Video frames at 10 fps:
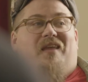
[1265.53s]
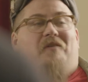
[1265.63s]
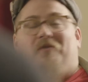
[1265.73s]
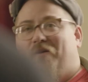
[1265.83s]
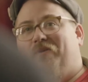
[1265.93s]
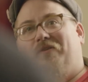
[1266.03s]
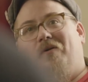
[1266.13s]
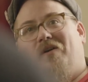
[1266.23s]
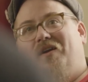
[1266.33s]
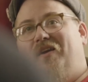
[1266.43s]
They don't know what's
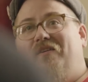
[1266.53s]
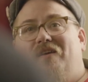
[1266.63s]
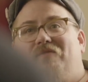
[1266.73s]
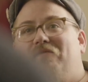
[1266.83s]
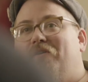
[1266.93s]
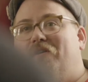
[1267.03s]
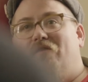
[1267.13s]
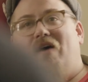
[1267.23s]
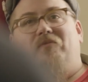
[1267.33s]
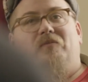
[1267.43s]
going on here. They've never heard
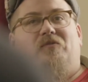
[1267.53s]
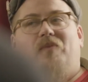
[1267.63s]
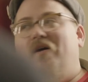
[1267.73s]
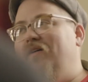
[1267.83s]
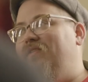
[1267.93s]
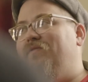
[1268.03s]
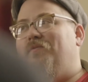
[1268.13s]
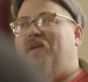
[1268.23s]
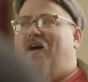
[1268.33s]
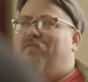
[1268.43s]
of Optimus Park. They're
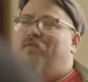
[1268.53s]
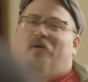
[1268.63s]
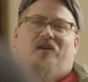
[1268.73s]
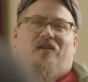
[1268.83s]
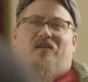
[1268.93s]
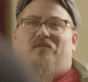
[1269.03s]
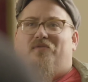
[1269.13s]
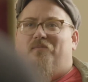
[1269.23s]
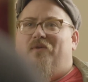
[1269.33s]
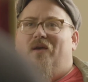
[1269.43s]
from California. They're
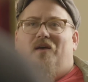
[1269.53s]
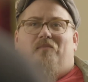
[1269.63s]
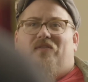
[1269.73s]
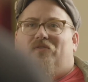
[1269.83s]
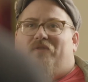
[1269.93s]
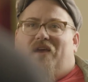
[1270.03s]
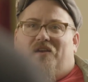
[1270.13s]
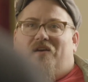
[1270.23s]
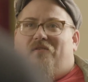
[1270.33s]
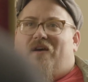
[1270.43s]
from
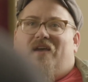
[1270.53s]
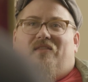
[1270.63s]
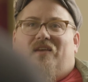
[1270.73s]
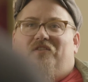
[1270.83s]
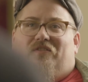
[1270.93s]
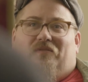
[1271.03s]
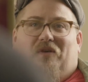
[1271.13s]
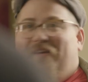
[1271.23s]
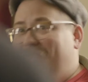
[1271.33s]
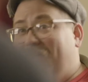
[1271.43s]
Pennsylvania, right? They
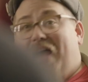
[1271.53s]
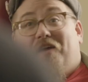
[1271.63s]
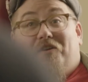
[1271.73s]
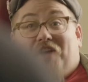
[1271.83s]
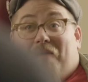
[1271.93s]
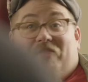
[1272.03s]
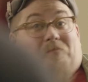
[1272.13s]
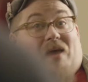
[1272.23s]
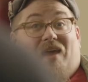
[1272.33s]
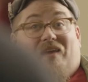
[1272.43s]
got a good job at
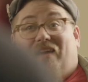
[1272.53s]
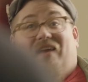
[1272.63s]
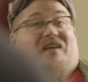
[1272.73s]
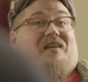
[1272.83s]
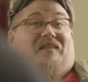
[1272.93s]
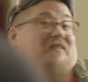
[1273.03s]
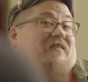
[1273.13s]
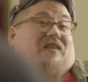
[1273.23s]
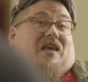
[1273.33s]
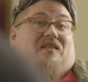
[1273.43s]
the bank, and
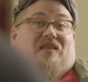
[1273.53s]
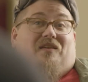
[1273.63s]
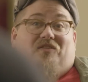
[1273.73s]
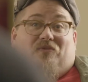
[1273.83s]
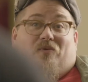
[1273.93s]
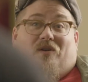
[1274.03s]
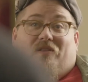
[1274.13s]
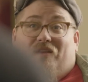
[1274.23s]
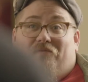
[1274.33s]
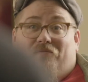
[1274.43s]
they just want to
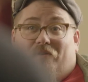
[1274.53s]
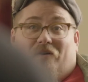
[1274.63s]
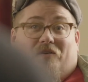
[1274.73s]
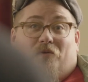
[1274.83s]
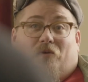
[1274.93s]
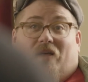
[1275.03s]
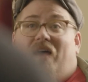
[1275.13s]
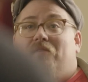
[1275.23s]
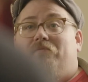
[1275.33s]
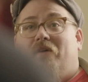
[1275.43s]
live a cool
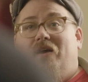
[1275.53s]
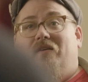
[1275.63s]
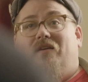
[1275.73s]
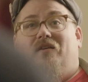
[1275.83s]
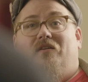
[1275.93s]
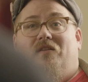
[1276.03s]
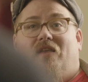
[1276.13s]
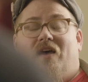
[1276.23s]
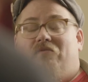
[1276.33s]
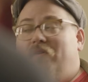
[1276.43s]
life, right? And a good
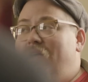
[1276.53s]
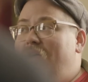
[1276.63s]
life.